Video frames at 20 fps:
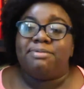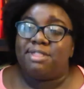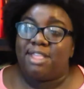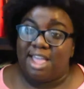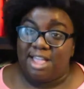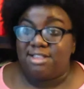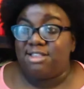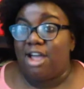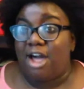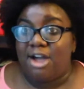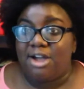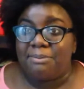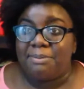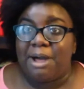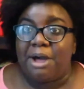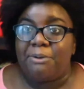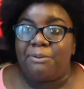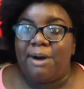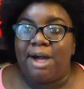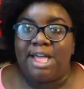they talk
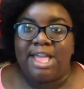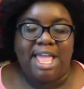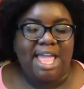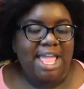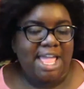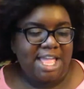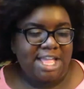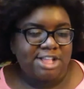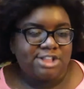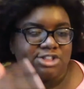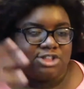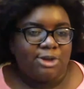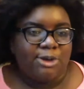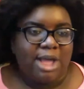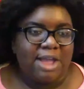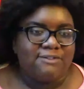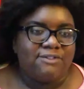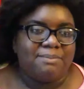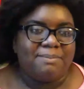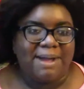about YA, so
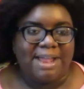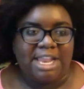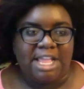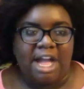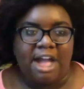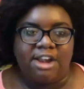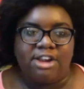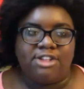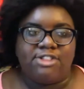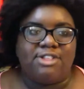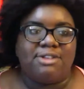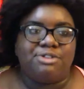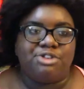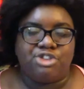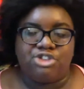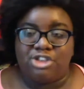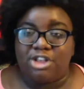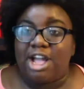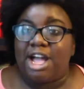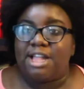everybody under
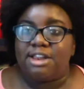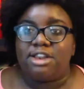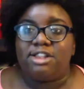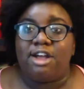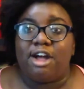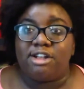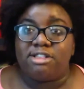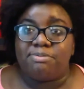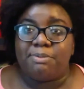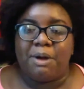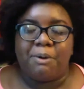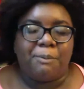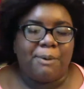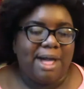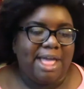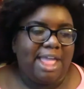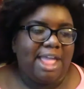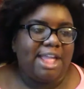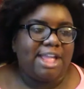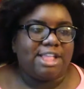them kind of talks about
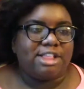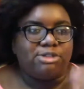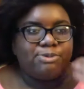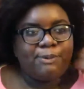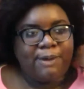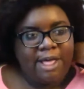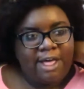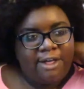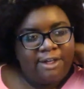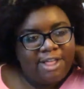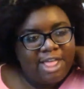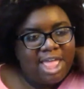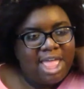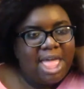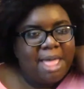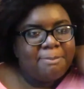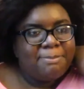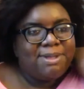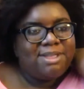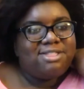YA as well.
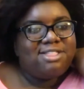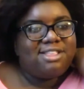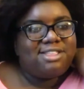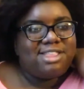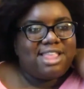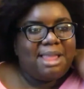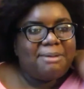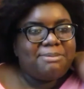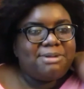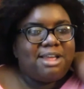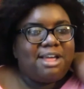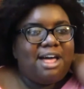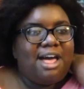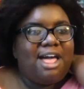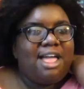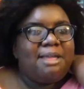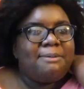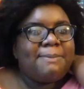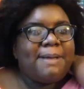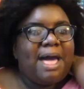But at the same
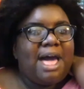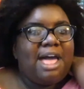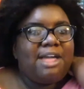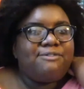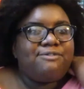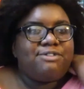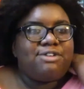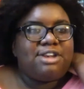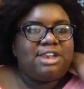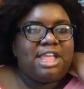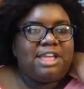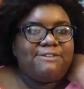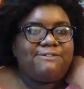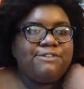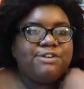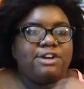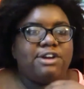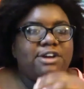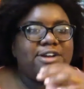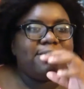time, I've
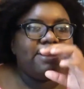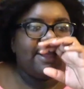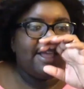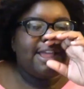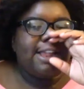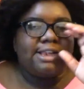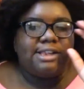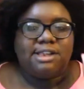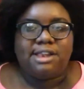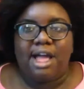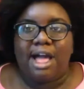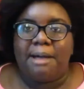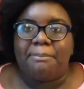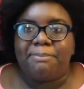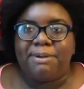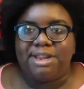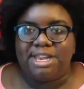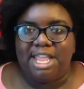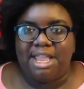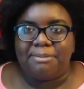never
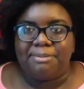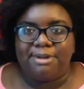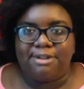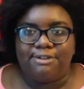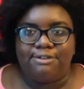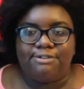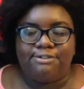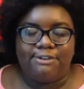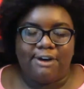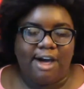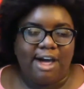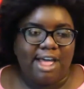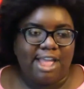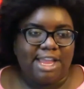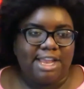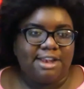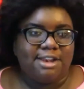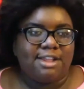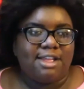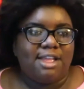not been able to
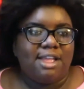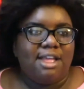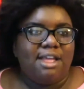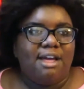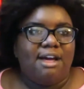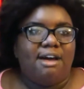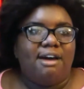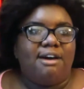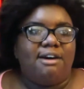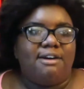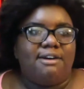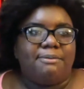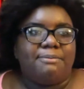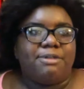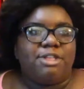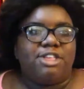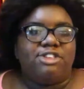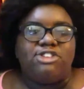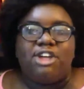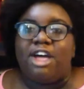find
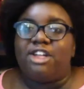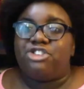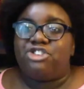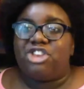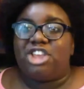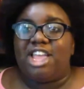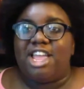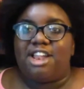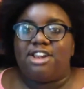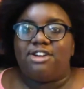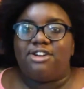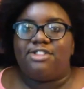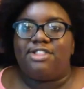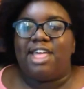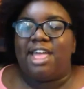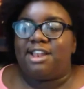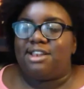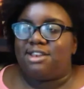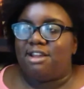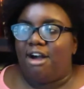a channel
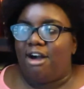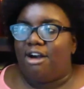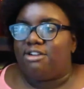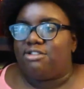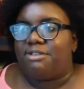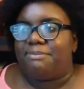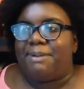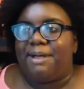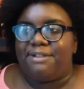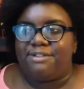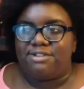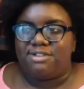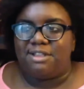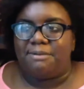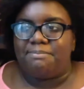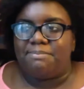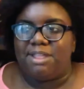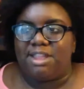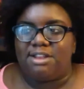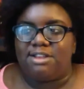that talks about
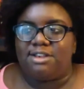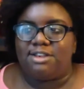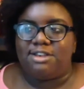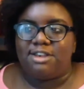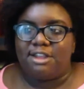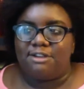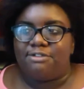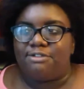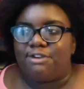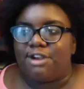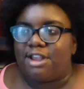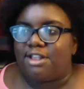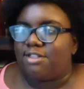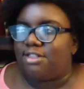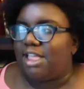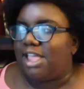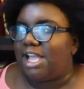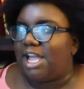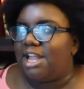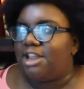something different.
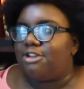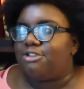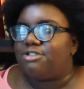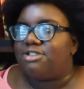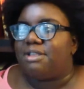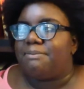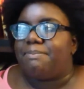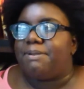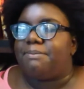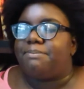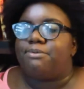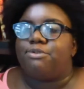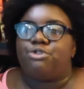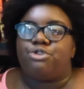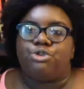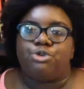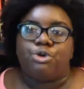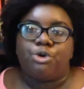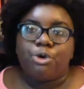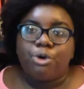Like, I know some people
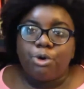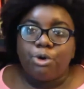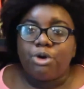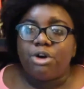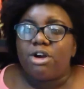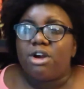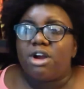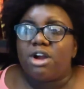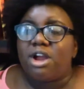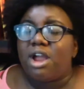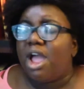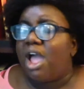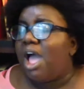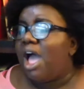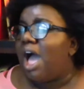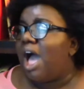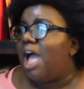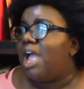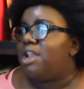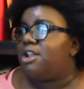do horror,
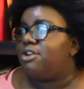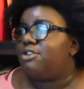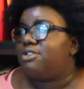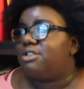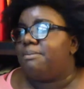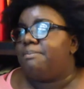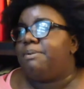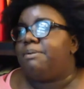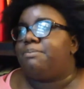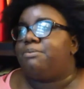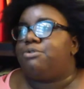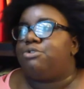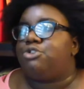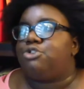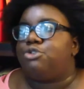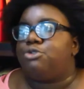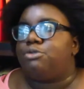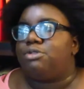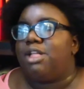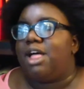I know some people
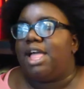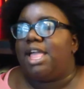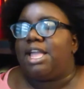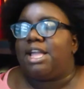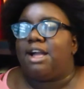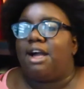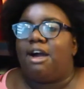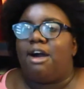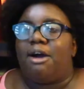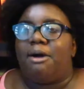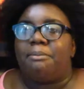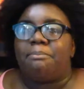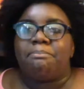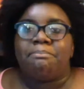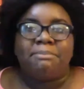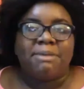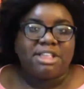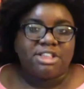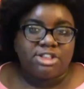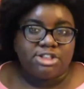do like
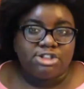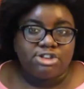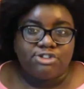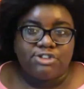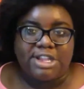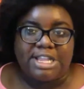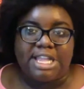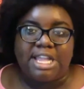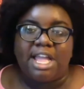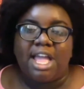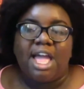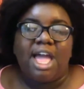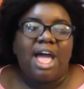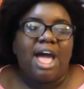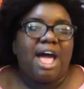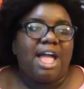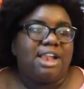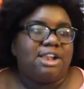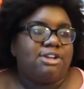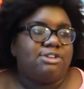mystery,
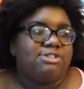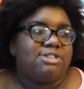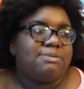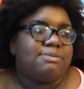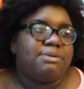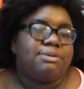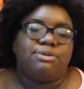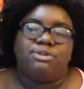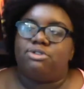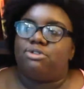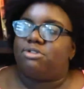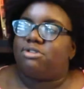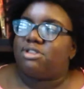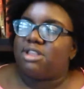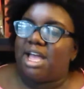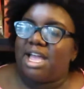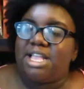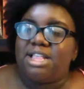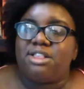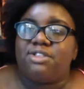I know some people do
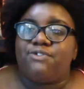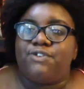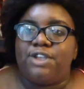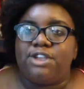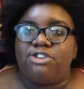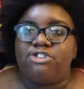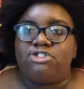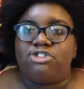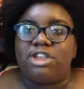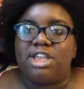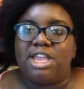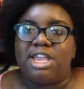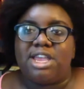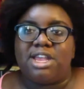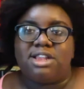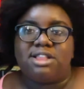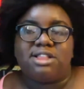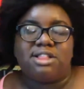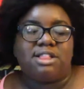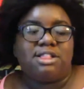science
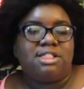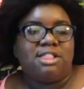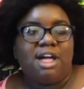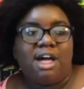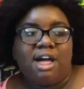fiction,